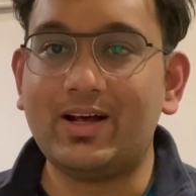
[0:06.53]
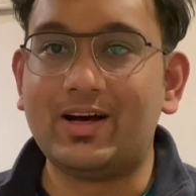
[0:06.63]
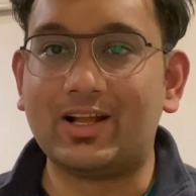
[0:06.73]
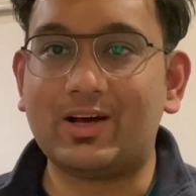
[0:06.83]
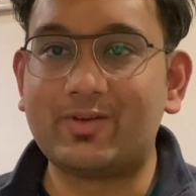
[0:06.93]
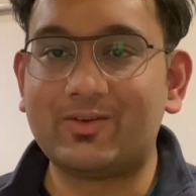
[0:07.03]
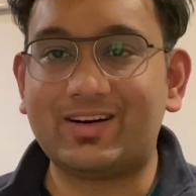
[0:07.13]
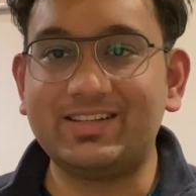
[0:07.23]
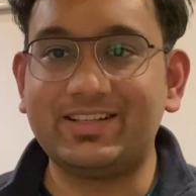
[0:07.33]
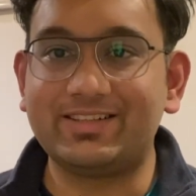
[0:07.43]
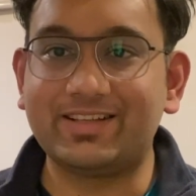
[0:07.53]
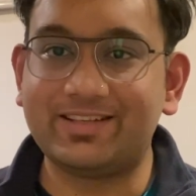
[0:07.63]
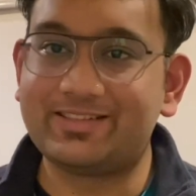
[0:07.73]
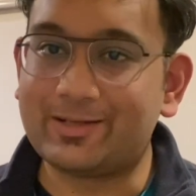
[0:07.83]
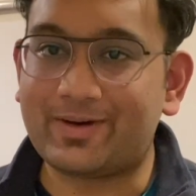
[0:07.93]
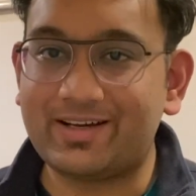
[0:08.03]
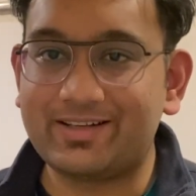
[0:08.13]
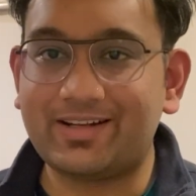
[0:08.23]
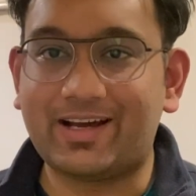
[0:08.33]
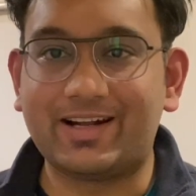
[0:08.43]
Hello everyone, this is
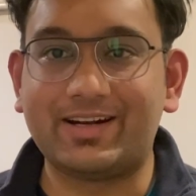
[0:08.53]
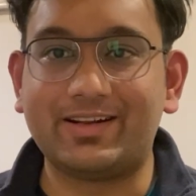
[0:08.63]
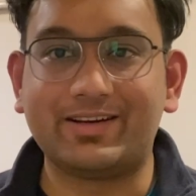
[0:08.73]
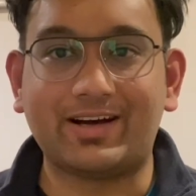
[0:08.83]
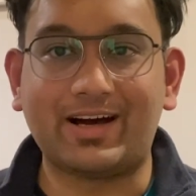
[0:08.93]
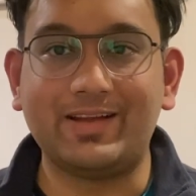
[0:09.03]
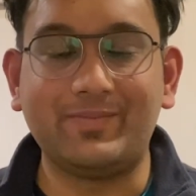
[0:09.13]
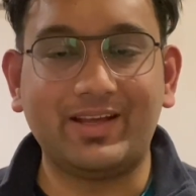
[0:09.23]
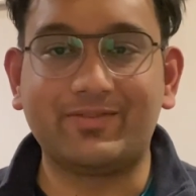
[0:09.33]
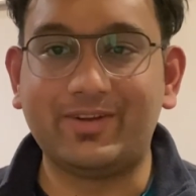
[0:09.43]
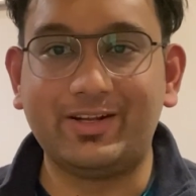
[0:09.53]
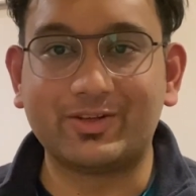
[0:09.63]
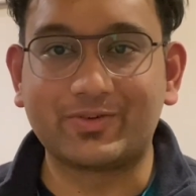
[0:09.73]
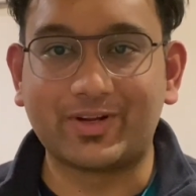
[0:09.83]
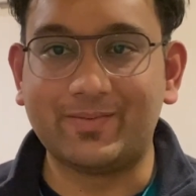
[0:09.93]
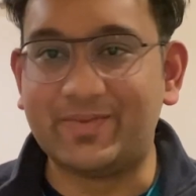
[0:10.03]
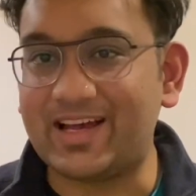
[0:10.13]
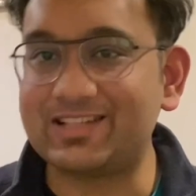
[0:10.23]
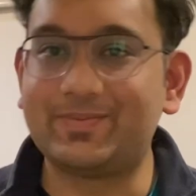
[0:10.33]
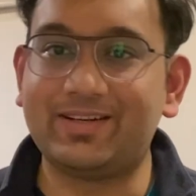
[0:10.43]
Debayan and I make videos for MBA
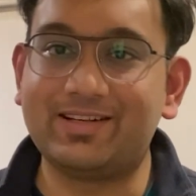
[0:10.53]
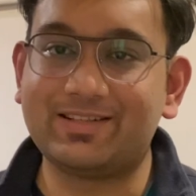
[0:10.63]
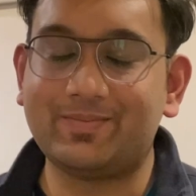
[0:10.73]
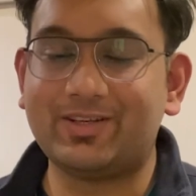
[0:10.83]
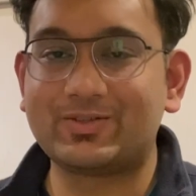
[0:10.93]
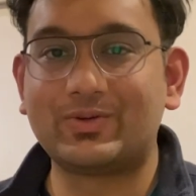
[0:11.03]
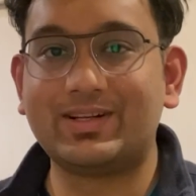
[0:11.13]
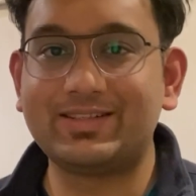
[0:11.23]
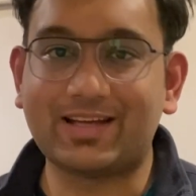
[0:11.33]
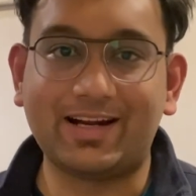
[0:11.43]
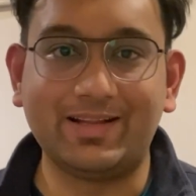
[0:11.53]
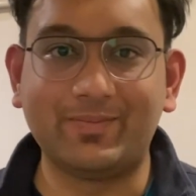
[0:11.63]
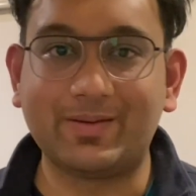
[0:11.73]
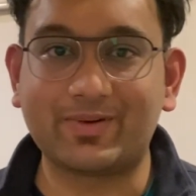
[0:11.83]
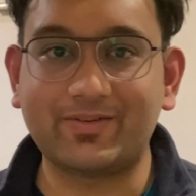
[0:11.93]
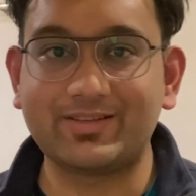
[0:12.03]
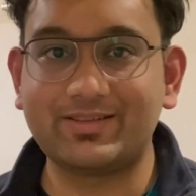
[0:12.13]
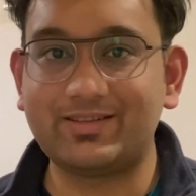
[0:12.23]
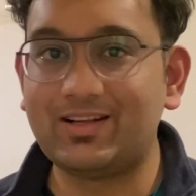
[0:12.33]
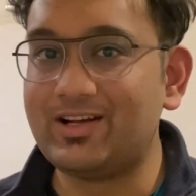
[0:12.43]
aspirants, MBA students and MBA
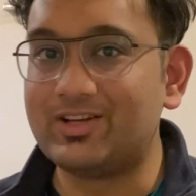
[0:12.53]
professionals.